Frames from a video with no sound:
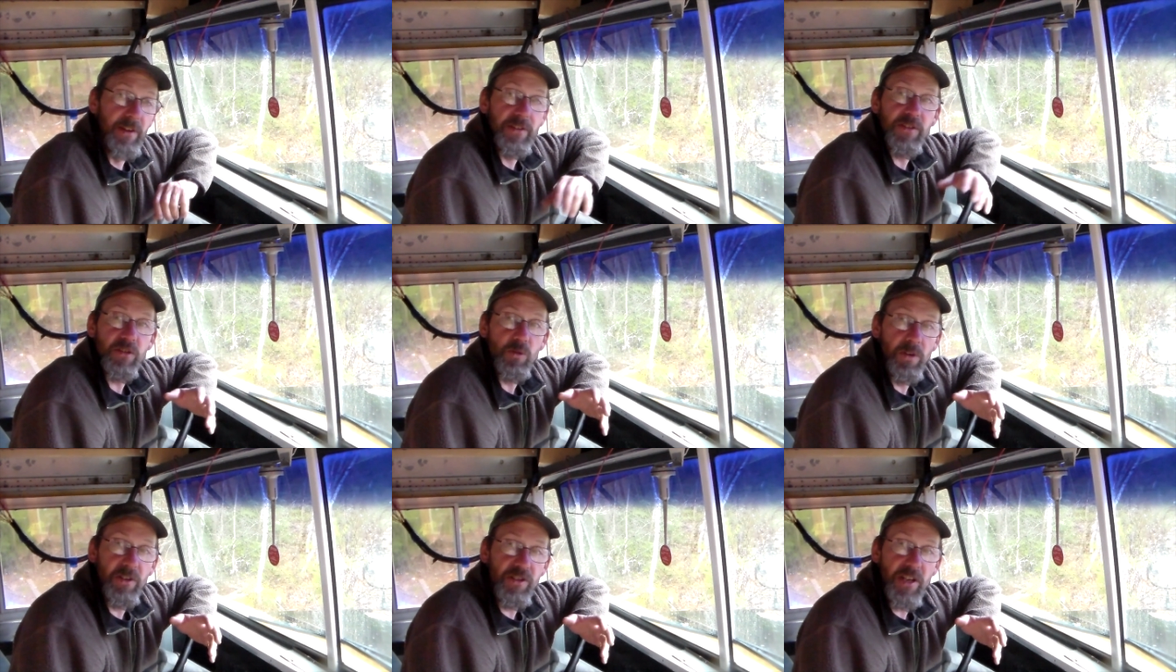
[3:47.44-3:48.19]
then this is
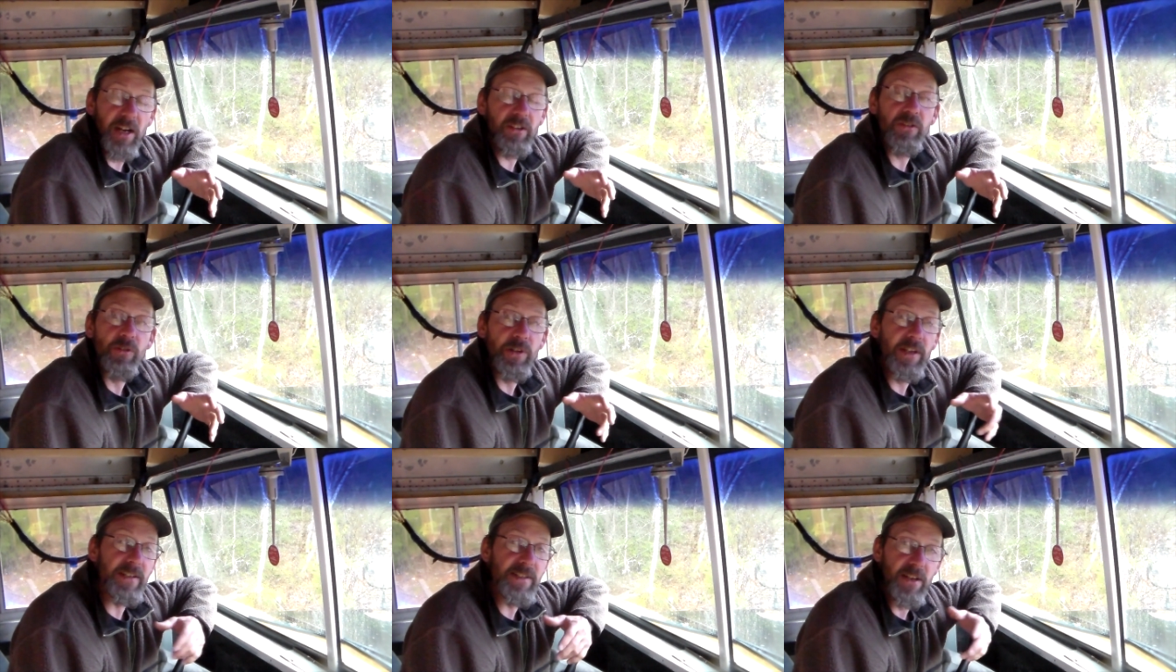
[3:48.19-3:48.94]
sort of the check too.
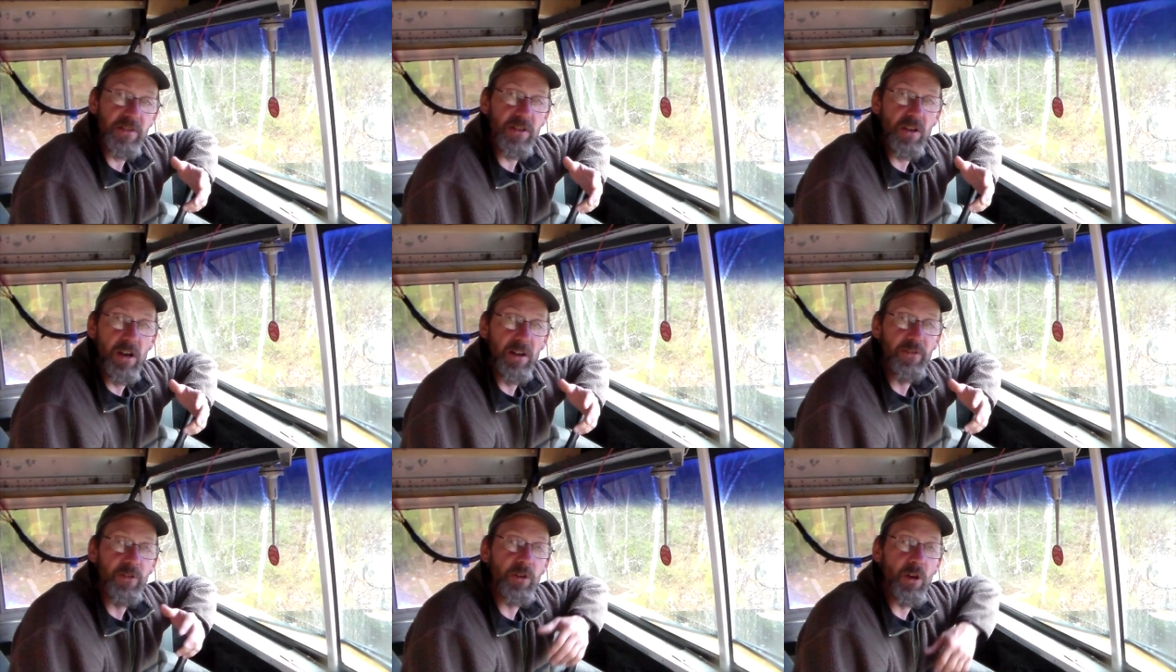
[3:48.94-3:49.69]
You get tested
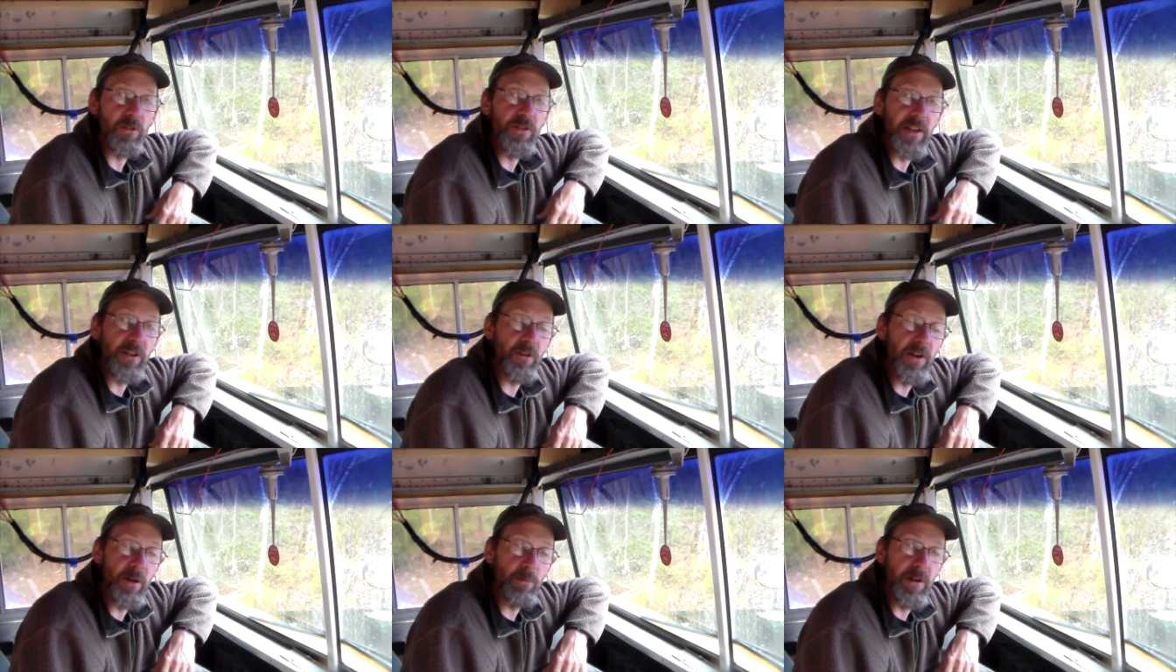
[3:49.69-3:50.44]
on if you go take
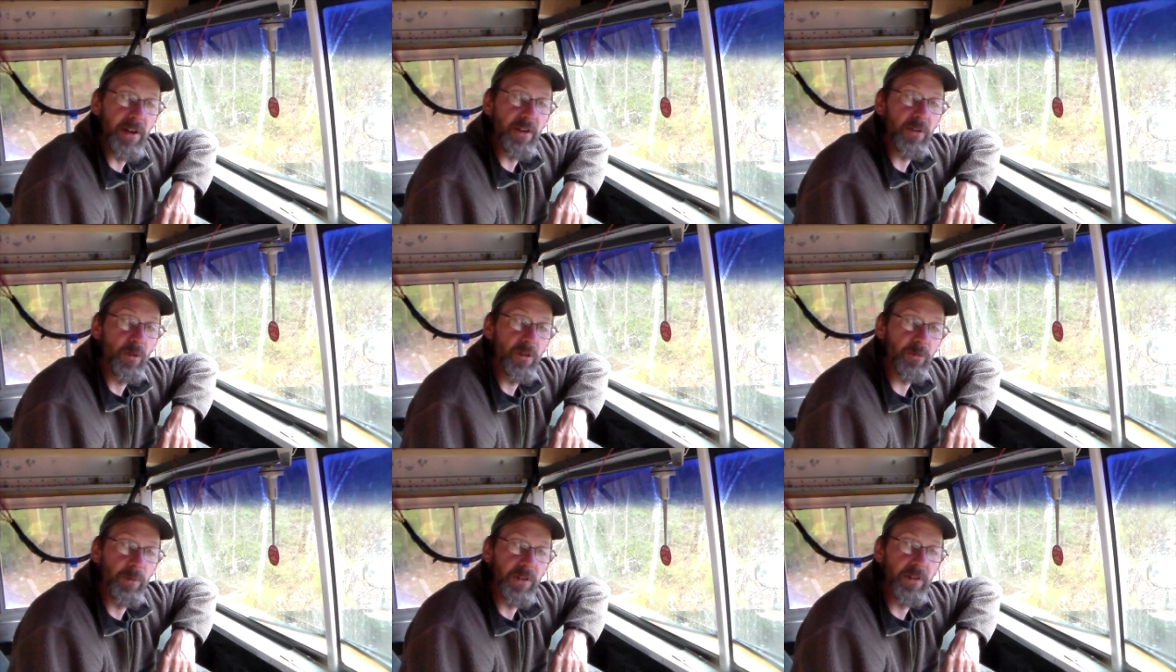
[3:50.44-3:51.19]
your air brake
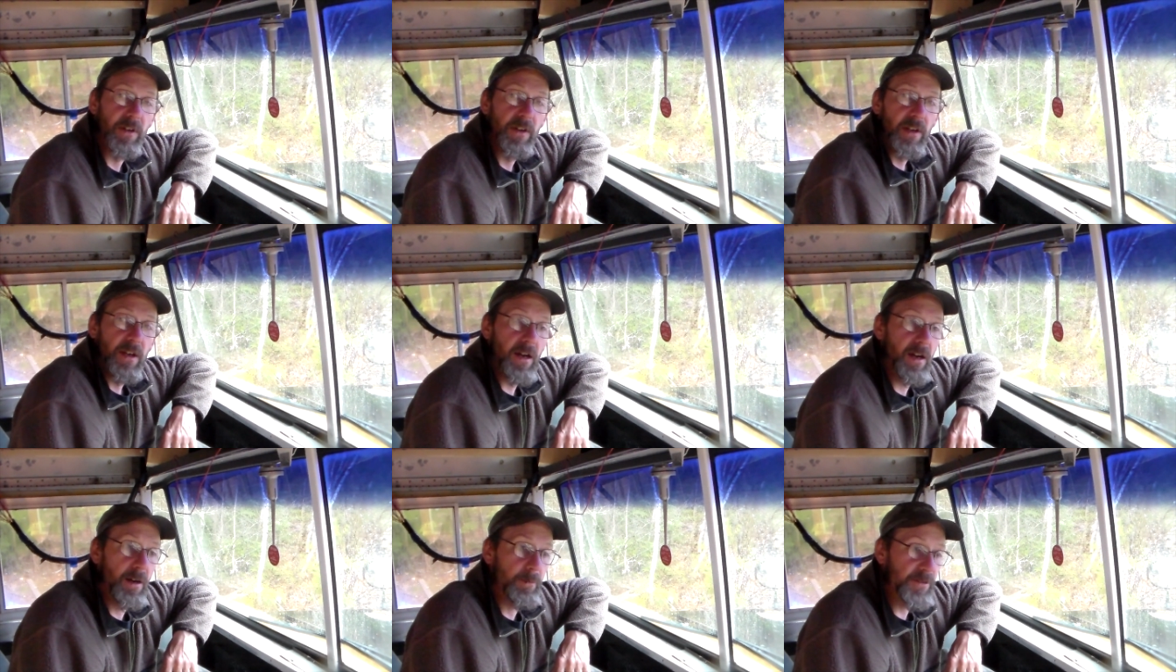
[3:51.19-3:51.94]
endorsement
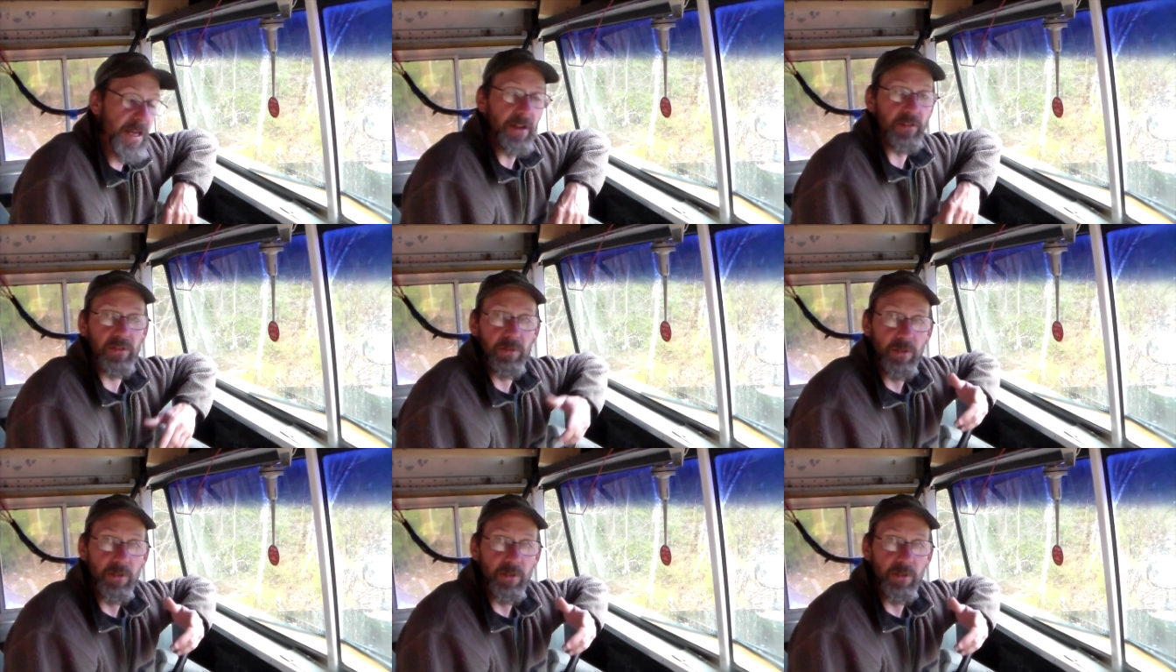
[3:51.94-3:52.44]
test,